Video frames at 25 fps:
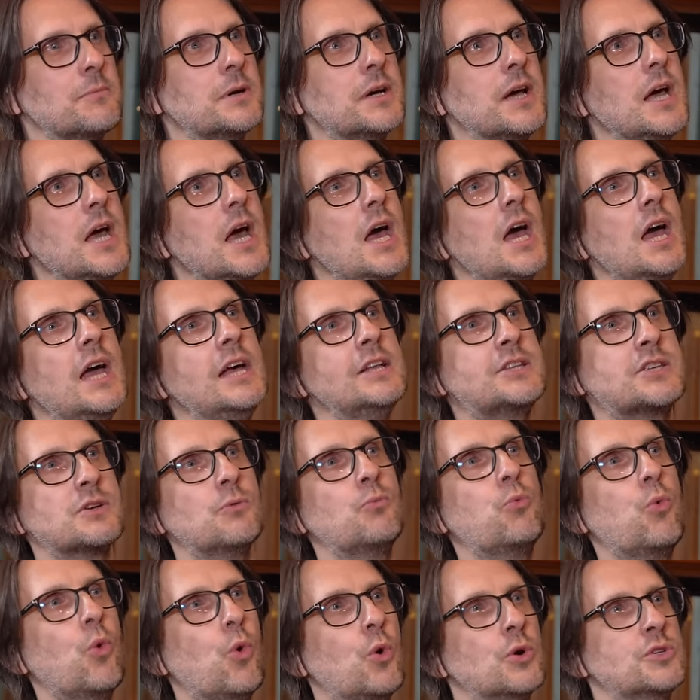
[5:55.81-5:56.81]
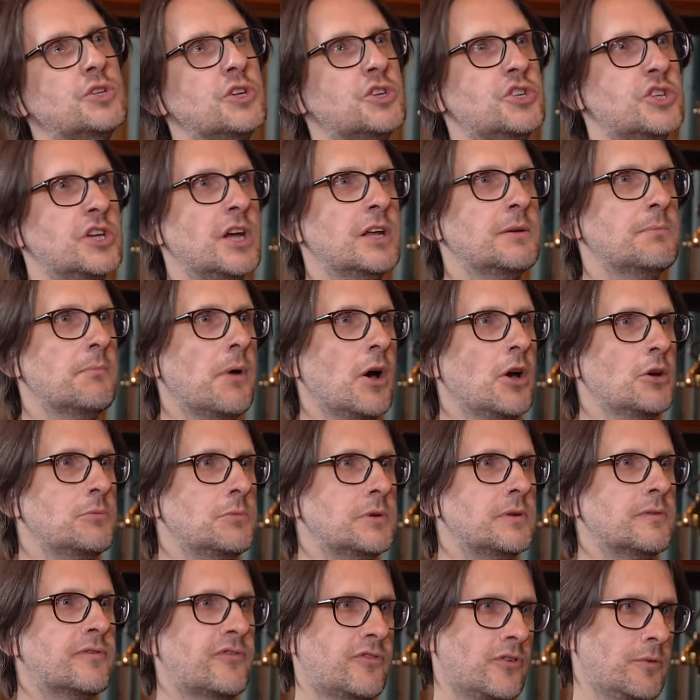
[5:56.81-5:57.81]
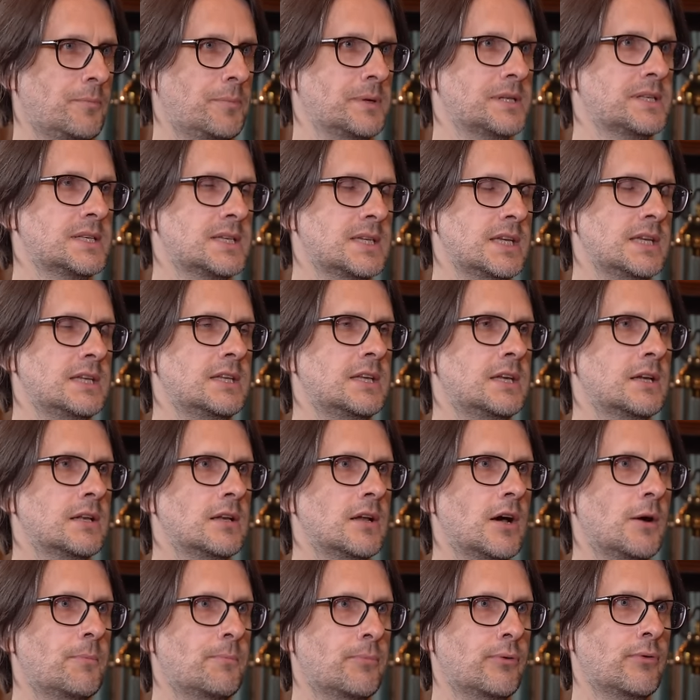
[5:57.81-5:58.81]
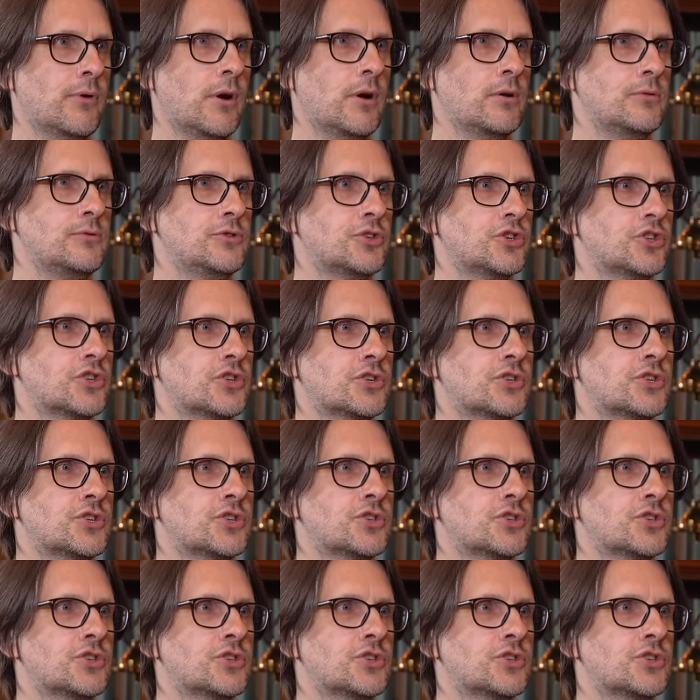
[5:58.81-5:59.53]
but it's a watershed moment for a particular approach